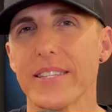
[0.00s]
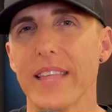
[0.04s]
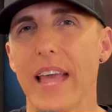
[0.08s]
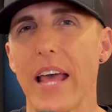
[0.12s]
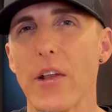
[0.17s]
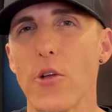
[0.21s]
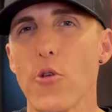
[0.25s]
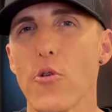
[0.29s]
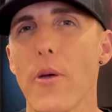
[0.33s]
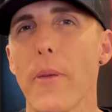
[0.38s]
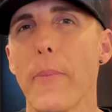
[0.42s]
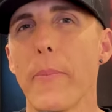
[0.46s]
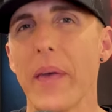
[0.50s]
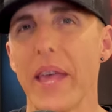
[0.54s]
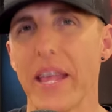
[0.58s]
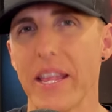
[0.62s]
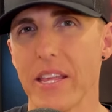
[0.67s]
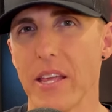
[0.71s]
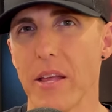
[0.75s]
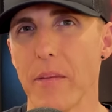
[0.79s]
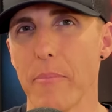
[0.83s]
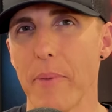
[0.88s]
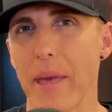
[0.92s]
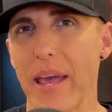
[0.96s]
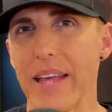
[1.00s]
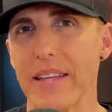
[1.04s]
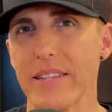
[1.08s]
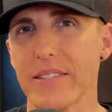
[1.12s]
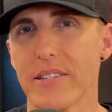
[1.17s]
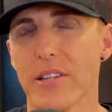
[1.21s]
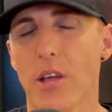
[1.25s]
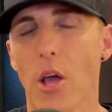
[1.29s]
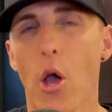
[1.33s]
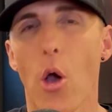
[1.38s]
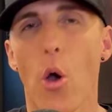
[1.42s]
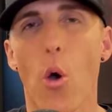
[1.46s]
that are opinion
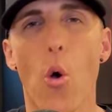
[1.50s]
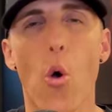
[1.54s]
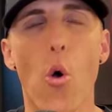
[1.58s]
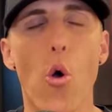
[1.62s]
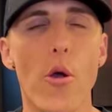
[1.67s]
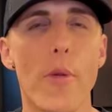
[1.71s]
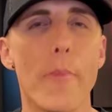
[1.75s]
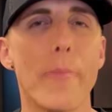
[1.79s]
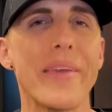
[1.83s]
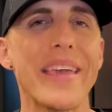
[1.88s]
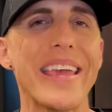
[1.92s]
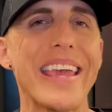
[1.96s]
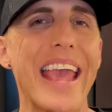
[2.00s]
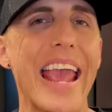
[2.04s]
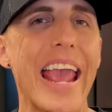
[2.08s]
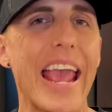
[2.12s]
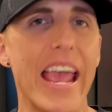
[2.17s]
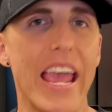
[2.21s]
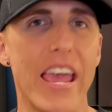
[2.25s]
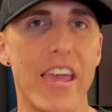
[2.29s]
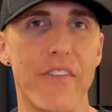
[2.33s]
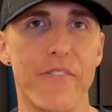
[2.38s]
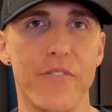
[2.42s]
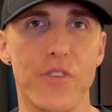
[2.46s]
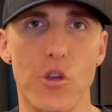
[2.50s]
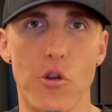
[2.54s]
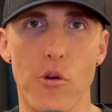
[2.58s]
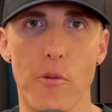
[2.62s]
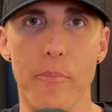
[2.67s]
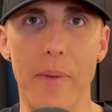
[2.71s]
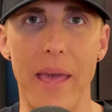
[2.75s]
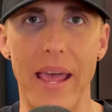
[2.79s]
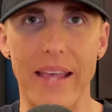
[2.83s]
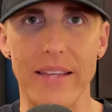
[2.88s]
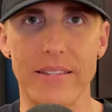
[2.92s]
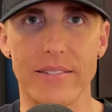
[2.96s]
based or behavior
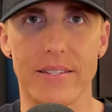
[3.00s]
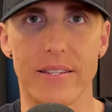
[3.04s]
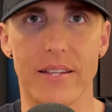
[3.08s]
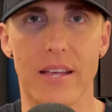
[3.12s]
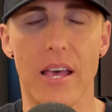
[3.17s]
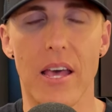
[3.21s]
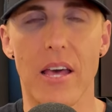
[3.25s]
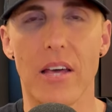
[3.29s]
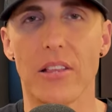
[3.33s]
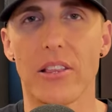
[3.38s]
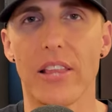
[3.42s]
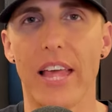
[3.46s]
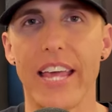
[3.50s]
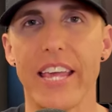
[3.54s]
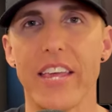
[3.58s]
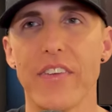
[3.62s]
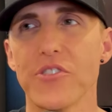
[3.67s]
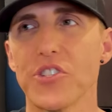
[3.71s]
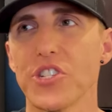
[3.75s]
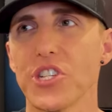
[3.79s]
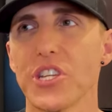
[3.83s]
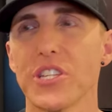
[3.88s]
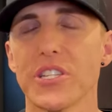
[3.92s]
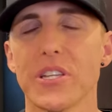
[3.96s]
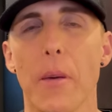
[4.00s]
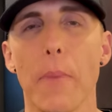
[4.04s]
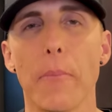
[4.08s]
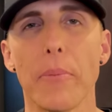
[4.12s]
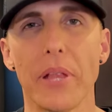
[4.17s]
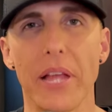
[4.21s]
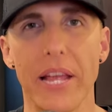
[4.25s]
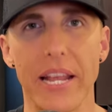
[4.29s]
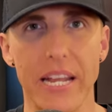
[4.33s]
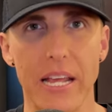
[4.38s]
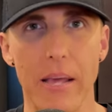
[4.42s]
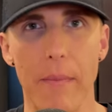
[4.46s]
based. Like if she's
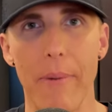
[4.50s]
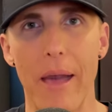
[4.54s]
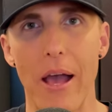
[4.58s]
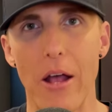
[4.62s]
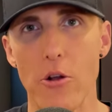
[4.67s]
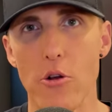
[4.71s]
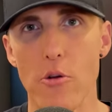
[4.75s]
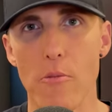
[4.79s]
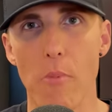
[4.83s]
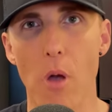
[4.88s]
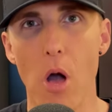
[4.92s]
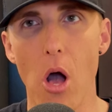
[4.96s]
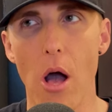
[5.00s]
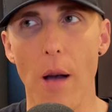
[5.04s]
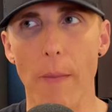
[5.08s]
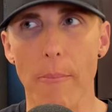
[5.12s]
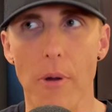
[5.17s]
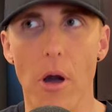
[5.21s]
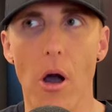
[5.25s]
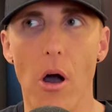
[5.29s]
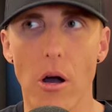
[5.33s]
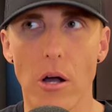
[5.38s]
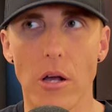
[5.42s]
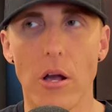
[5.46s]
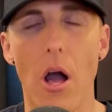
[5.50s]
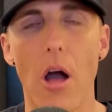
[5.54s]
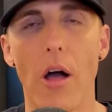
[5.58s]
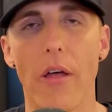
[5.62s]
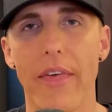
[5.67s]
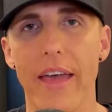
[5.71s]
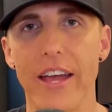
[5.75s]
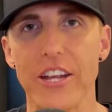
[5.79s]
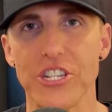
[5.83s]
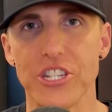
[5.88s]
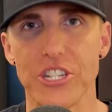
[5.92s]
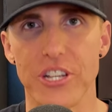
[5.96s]
complaining about her mom, I'll call
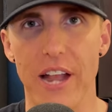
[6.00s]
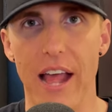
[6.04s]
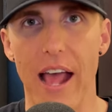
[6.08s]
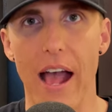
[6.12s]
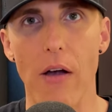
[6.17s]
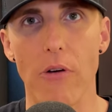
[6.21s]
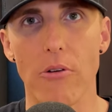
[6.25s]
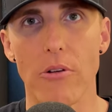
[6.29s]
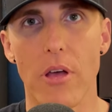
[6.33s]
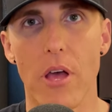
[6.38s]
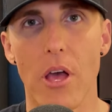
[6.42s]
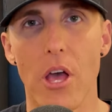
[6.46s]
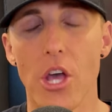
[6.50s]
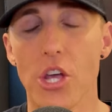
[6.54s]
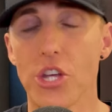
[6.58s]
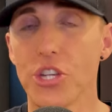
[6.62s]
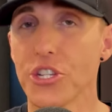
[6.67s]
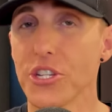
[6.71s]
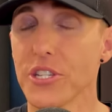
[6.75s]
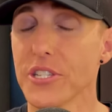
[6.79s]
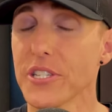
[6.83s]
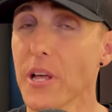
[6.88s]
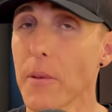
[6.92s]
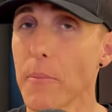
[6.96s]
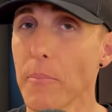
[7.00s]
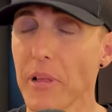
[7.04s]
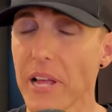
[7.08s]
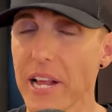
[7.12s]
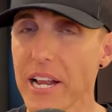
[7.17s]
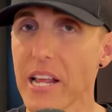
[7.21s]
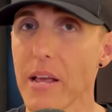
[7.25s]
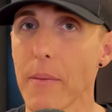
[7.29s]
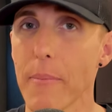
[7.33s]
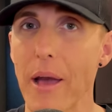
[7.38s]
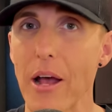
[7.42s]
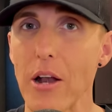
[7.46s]
that shit out. She's
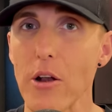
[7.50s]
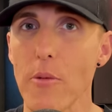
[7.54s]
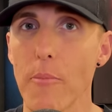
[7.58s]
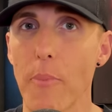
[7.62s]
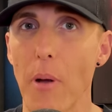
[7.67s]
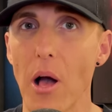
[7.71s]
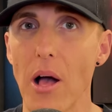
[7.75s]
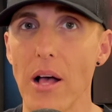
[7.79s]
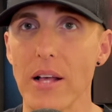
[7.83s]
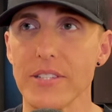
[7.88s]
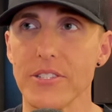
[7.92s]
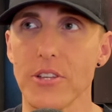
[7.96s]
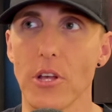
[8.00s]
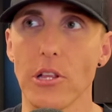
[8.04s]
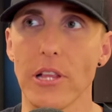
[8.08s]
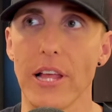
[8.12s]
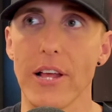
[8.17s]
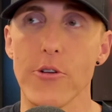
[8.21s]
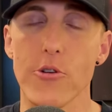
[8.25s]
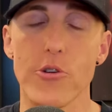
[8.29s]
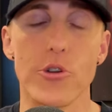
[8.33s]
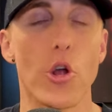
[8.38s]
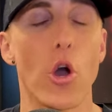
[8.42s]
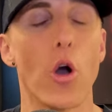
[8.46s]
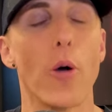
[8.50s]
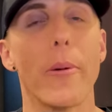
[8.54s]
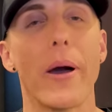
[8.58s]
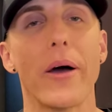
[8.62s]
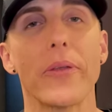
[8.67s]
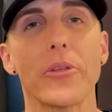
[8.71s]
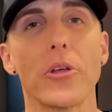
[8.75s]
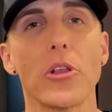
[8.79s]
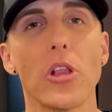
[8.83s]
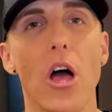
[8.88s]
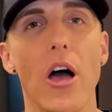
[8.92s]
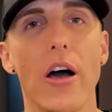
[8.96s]
complaining about her boss, I'll let her know
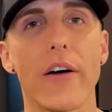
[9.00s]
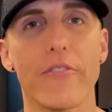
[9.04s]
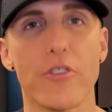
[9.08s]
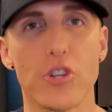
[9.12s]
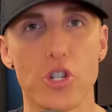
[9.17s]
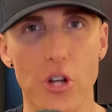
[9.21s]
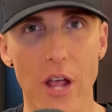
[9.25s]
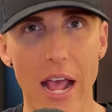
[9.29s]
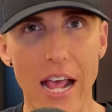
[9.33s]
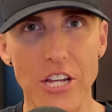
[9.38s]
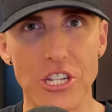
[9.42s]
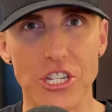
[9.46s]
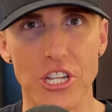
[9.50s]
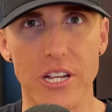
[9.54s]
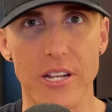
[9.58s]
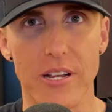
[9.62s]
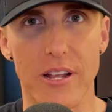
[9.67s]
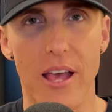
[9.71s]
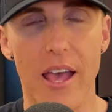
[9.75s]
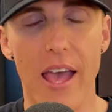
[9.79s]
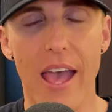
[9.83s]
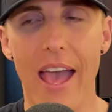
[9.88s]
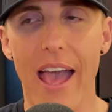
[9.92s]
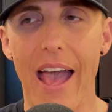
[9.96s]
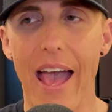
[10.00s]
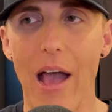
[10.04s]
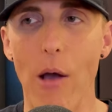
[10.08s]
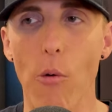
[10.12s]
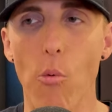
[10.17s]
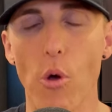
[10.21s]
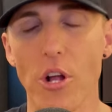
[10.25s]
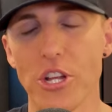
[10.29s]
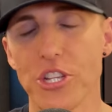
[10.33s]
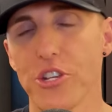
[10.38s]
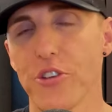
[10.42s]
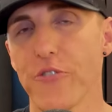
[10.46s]
about the law of attraction, how
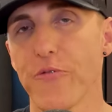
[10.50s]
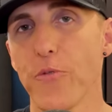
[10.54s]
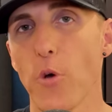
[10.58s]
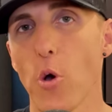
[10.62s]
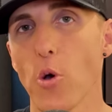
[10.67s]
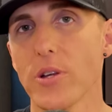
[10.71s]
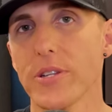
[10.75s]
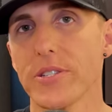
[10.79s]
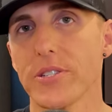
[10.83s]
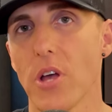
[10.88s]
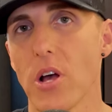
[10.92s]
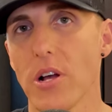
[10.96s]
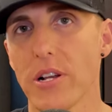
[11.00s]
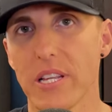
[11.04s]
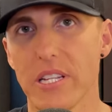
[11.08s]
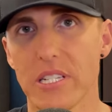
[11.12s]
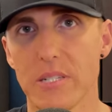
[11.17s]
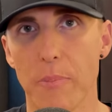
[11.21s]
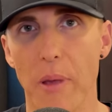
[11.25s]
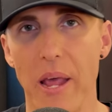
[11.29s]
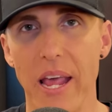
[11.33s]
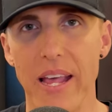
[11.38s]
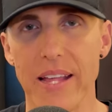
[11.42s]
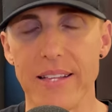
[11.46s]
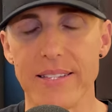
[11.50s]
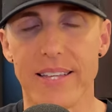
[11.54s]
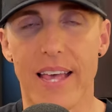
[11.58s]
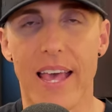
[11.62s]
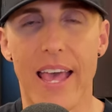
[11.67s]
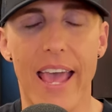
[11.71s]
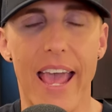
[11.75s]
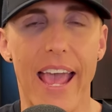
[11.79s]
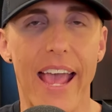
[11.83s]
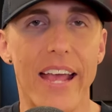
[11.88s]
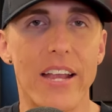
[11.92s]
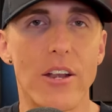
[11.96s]
what you focus on expands,
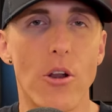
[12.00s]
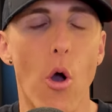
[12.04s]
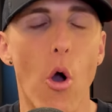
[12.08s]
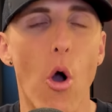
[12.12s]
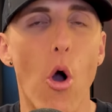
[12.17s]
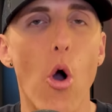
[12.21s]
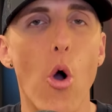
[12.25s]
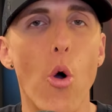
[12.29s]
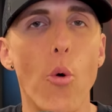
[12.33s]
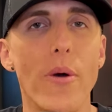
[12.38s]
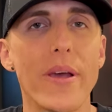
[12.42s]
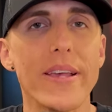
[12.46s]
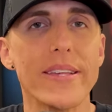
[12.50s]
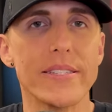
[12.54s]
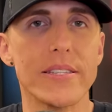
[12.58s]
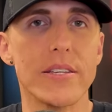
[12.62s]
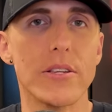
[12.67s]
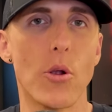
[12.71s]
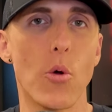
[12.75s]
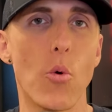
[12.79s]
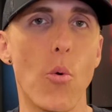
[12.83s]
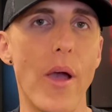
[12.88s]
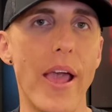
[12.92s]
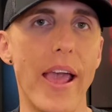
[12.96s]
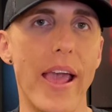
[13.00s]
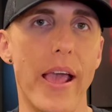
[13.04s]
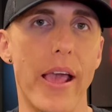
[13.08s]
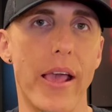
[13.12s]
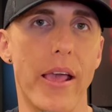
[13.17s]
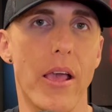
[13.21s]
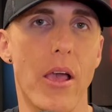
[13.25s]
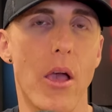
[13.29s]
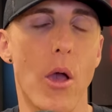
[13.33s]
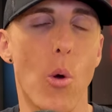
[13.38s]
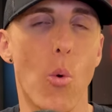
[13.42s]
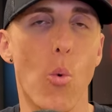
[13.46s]
and always in a
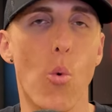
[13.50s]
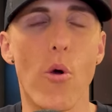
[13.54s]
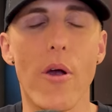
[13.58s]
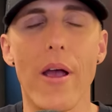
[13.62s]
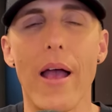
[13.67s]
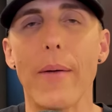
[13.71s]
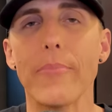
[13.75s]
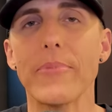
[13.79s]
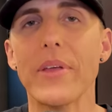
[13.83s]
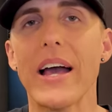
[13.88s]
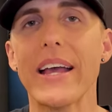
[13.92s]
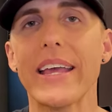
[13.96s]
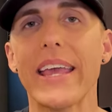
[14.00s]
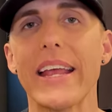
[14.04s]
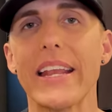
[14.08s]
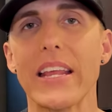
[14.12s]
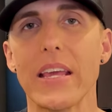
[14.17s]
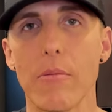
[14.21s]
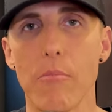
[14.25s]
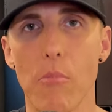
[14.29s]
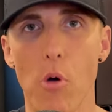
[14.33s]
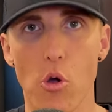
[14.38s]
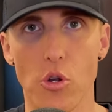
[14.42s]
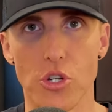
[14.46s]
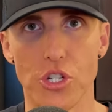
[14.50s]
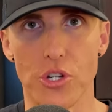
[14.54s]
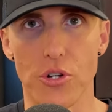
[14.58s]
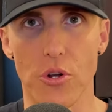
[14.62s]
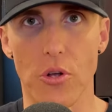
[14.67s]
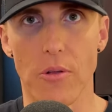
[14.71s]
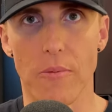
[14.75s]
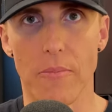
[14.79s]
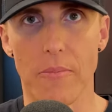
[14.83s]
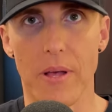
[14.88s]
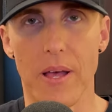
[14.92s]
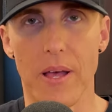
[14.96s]
way where I'm not getting emotional.